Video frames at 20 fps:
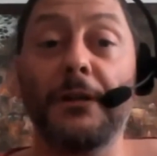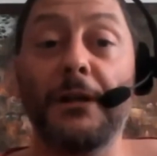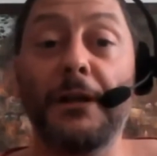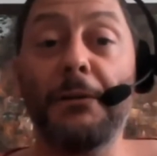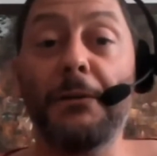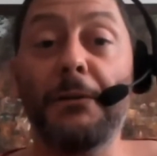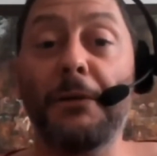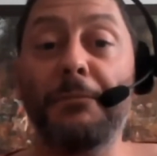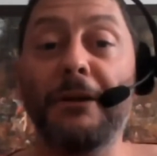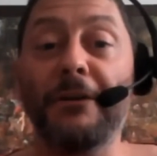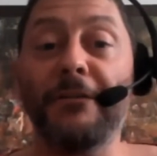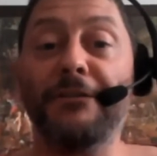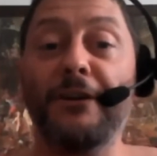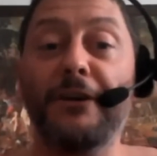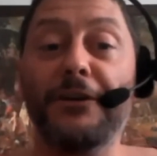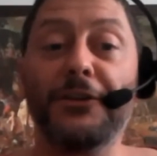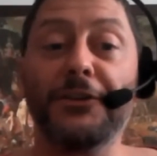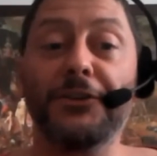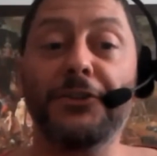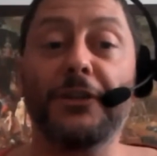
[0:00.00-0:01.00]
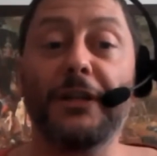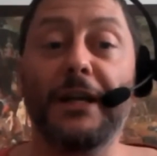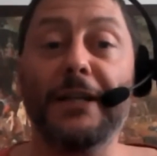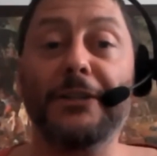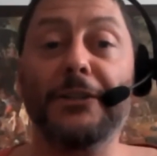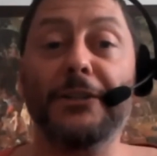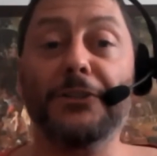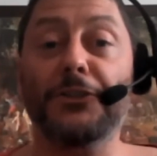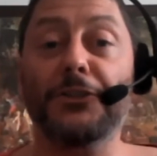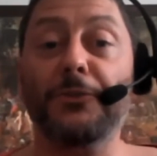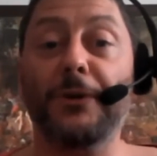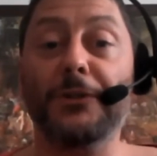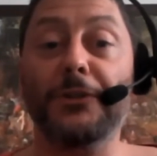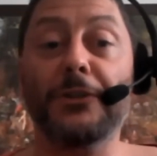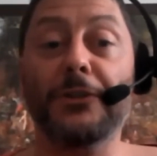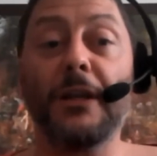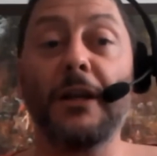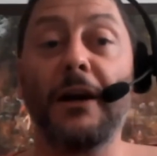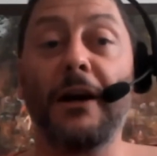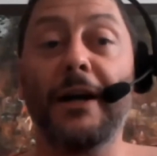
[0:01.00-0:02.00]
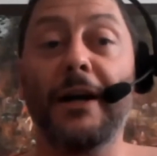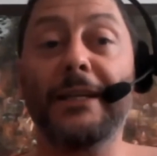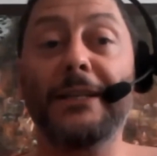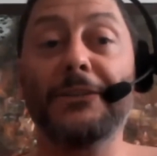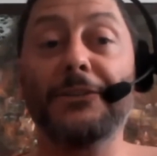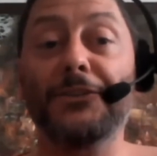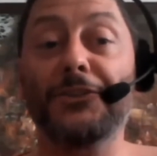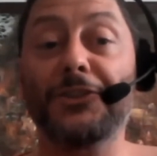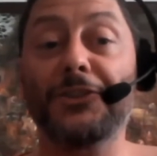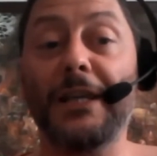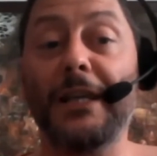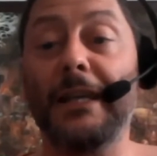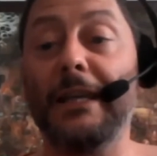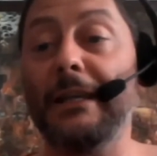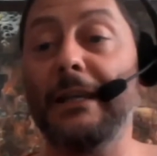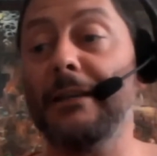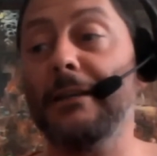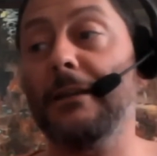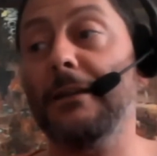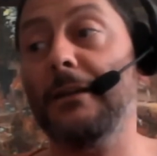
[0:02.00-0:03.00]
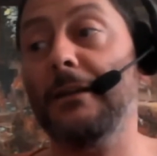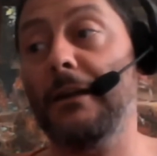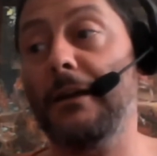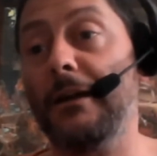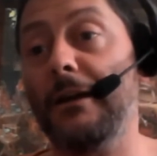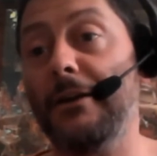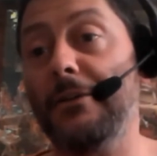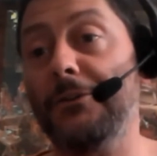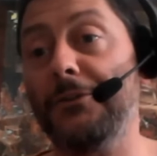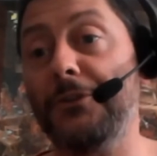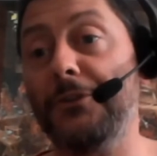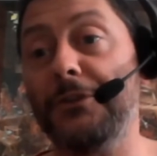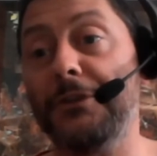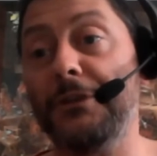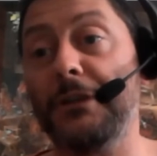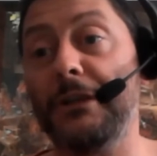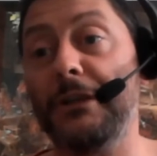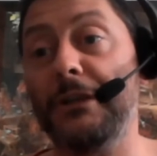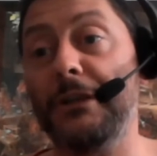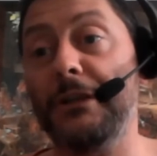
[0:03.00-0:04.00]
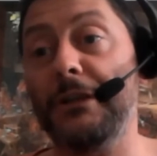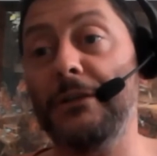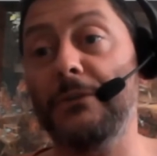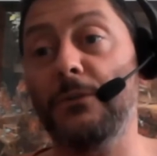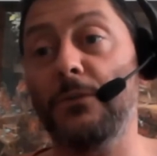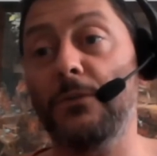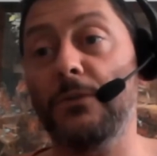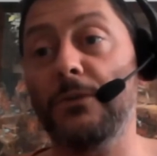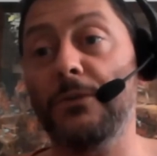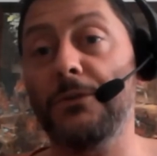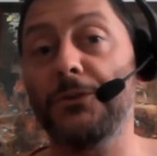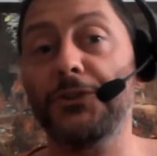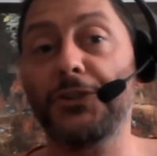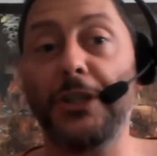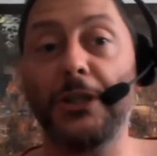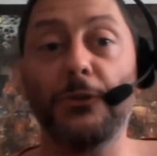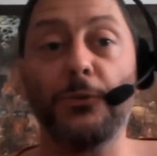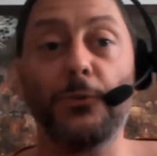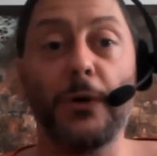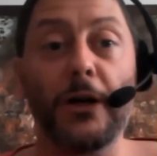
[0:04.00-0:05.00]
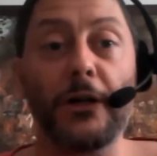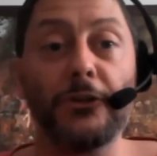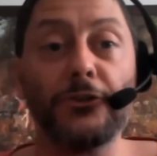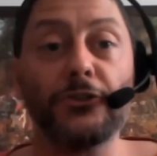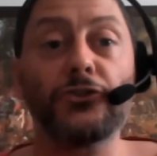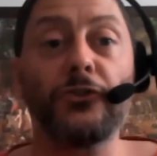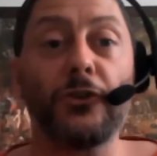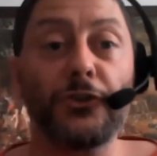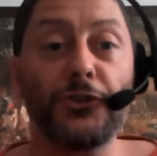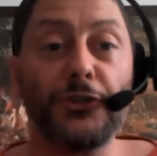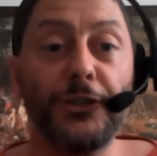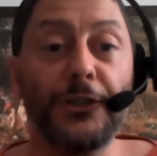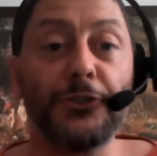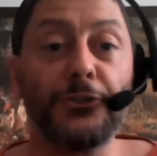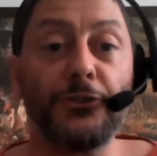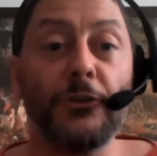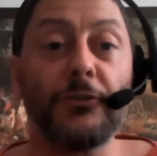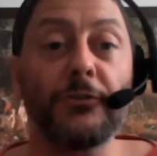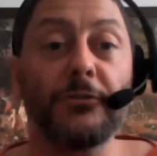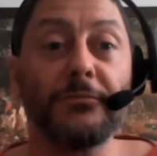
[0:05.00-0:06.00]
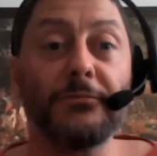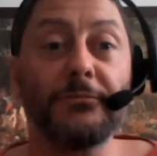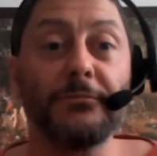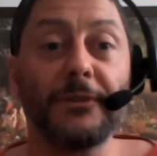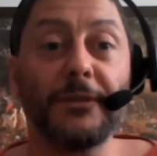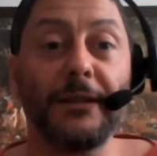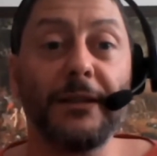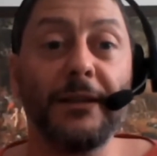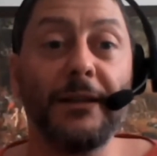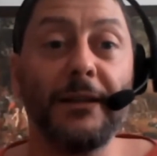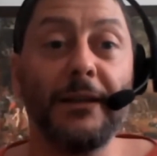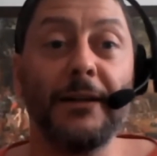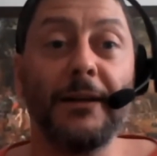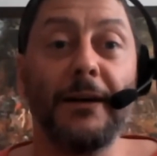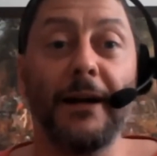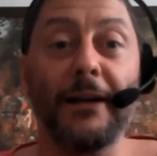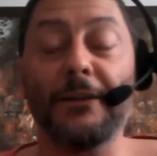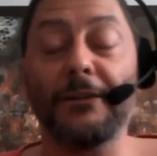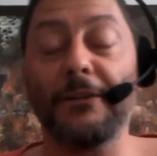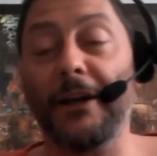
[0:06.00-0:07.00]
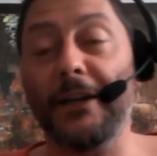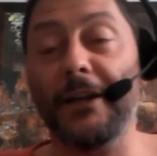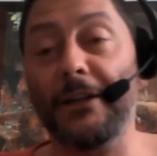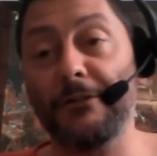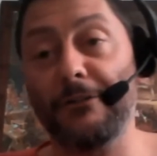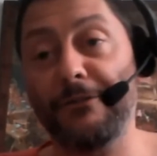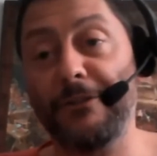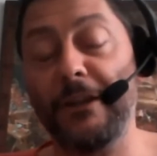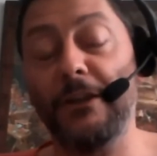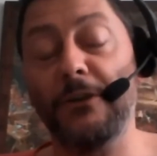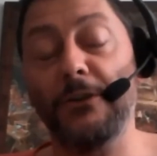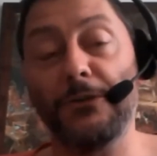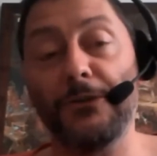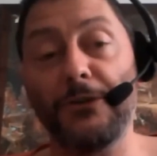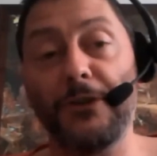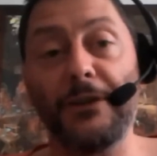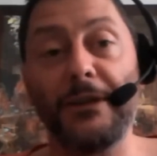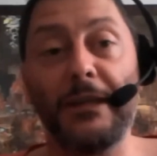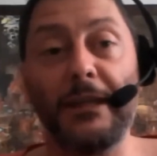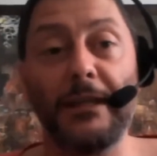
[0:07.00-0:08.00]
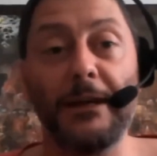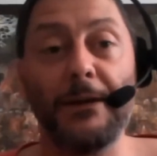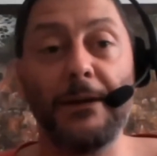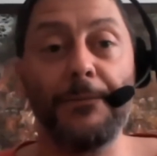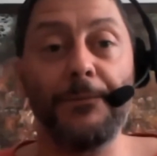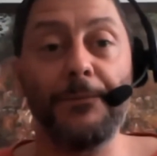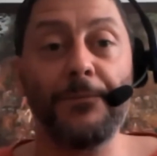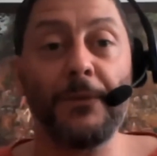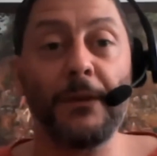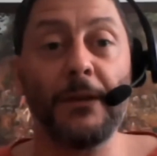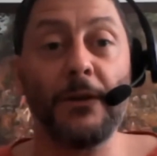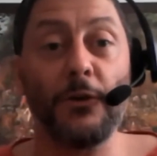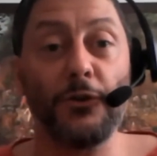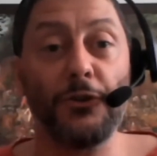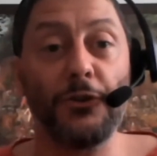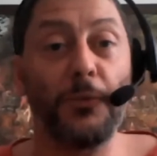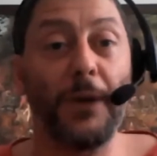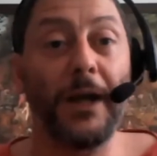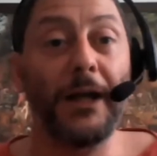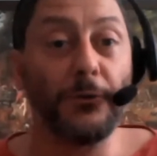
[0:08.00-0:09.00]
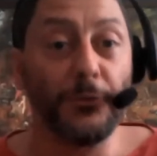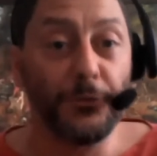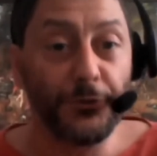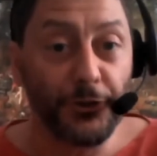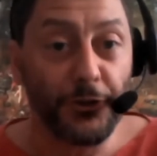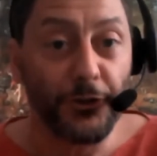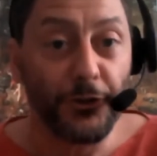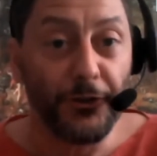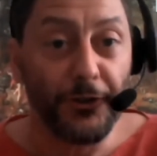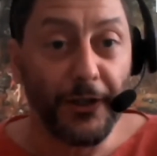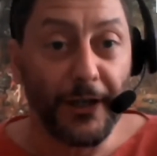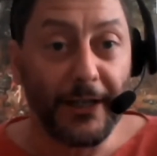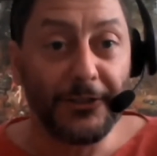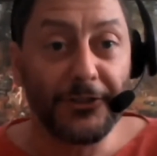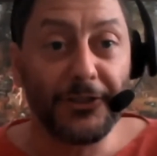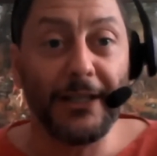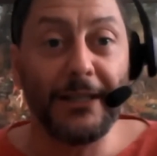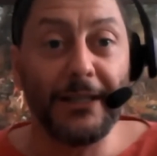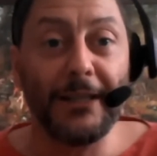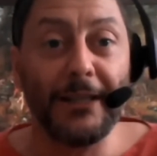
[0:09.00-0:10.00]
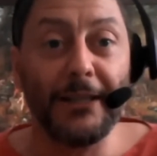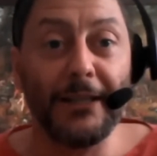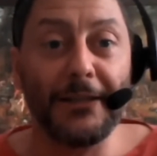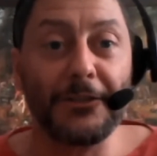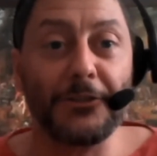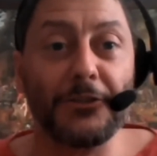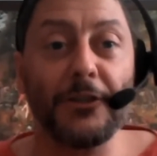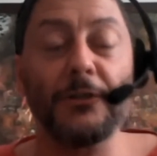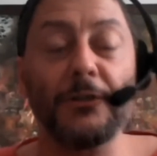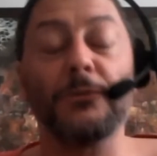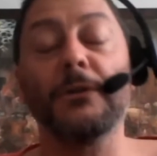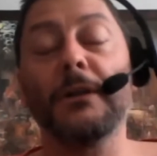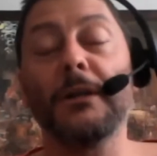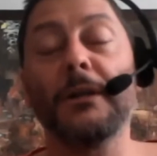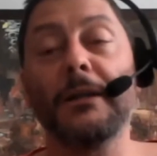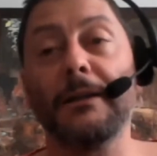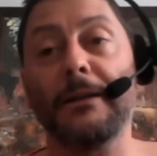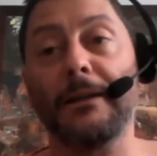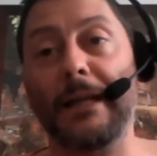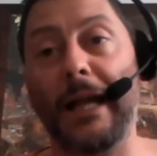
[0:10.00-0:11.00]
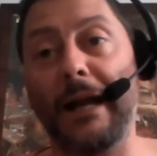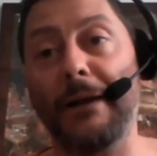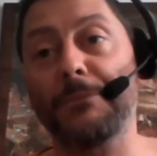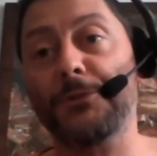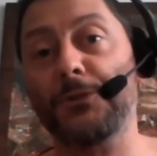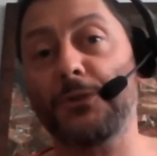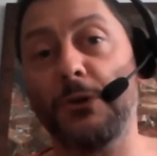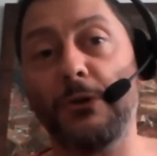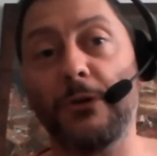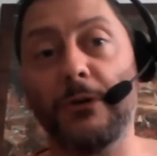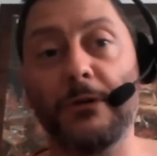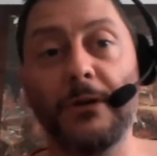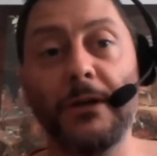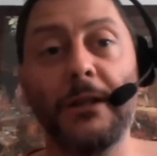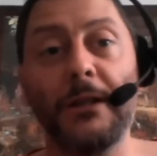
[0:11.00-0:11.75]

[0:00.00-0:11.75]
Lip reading: a bit further to Agnes's question, I can see that the steelwork construction is good. I can feel that the welds are good. I can see that there's no gaps or